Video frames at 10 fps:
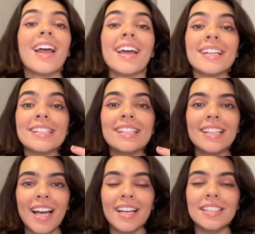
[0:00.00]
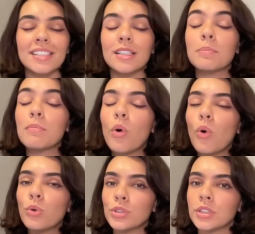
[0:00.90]
And the last and
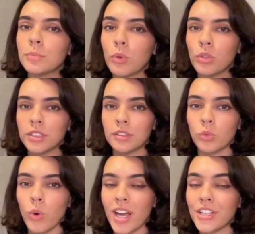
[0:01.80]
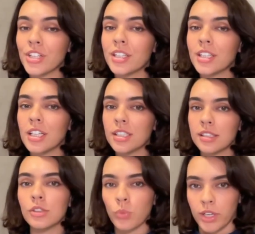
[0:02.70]
most important question is
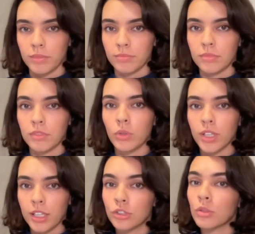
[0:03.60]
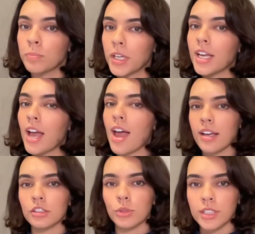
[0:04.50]
this one. Okay, so pay
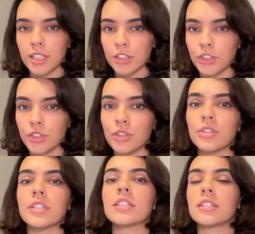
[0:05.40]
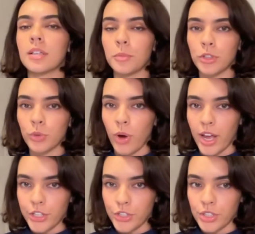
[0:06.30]
extra attention to the summary
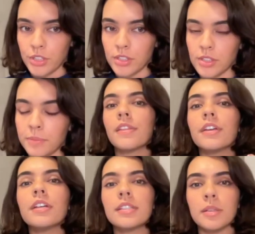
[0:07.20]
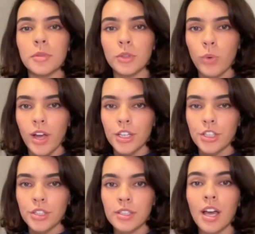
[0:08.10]
questions. The summary
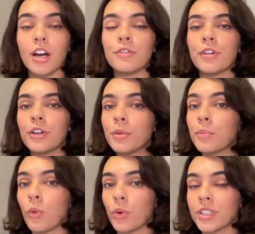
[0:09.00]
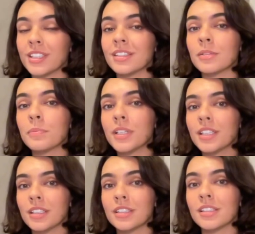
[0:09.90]
questions are very important
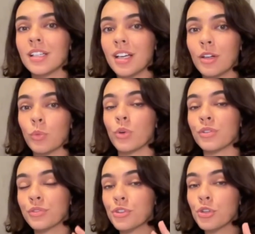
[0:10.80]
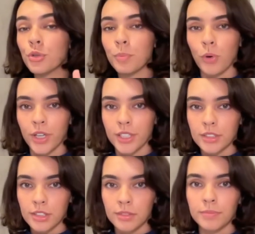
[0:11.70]
because they are worth 2
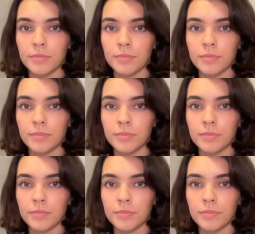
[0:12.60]
points.